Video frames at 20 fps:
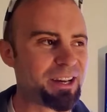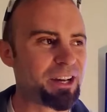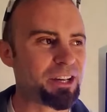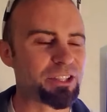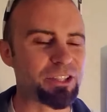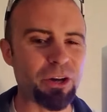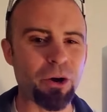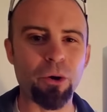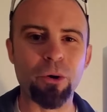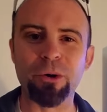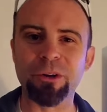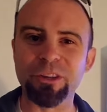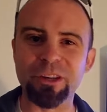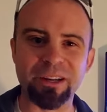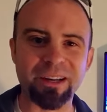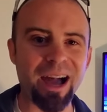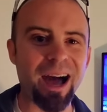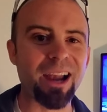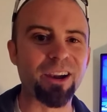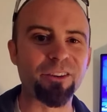So you
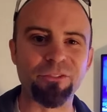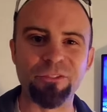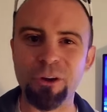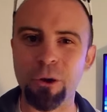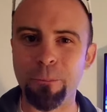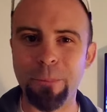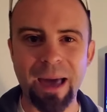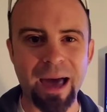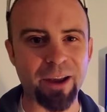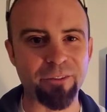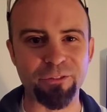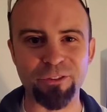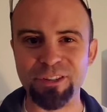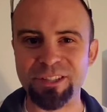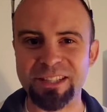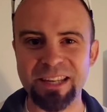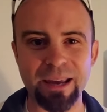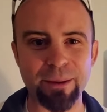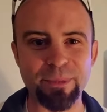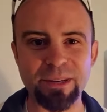gotta feel bad for
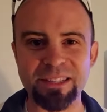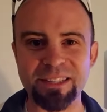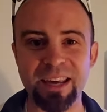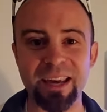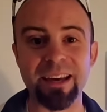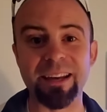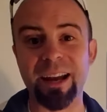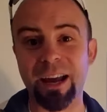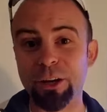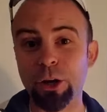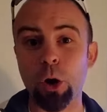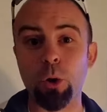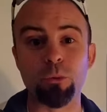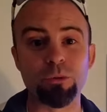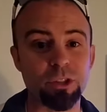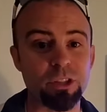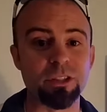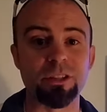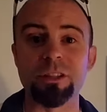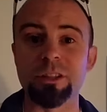Sami Zayn. I know it
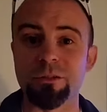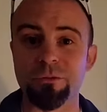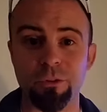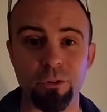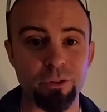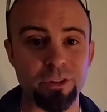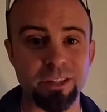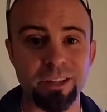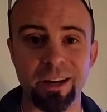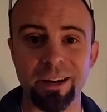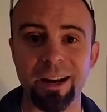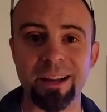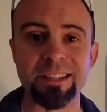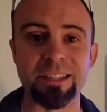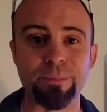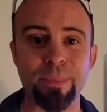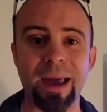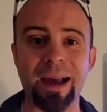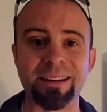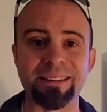was just his first night on
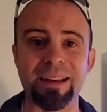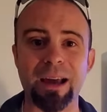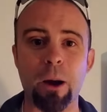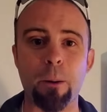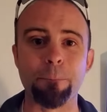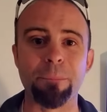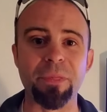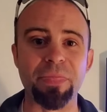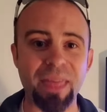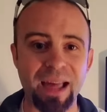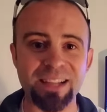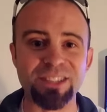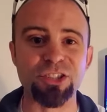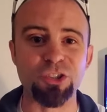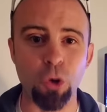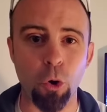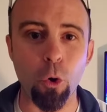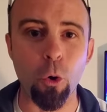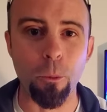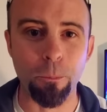SmackDown, but that's
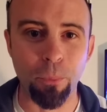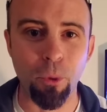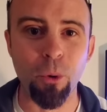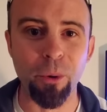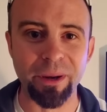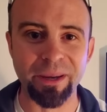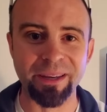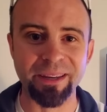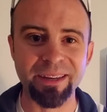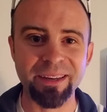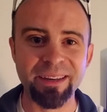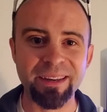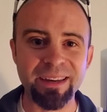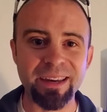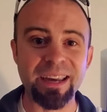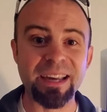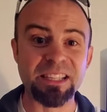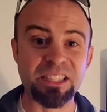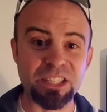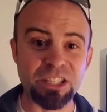the whole point.
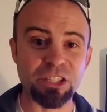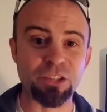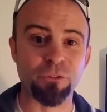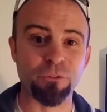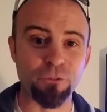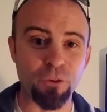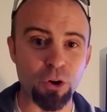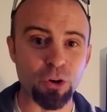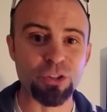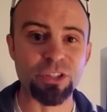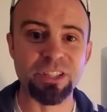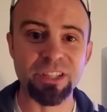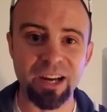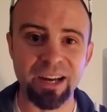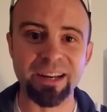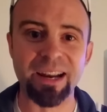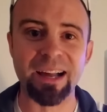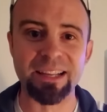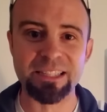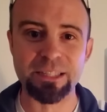It's his first
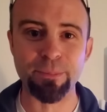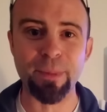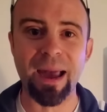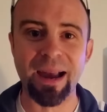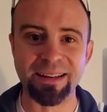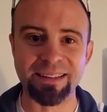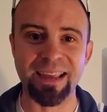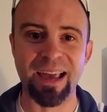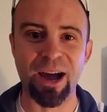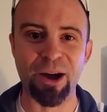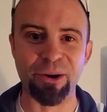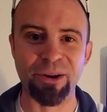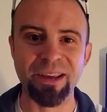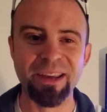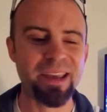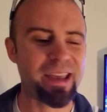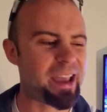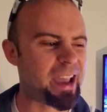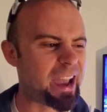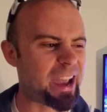night on SmackDown,
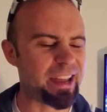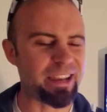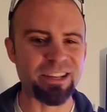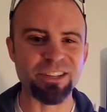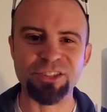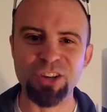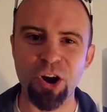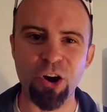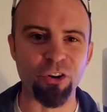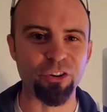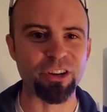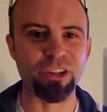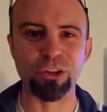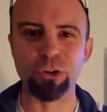and he's already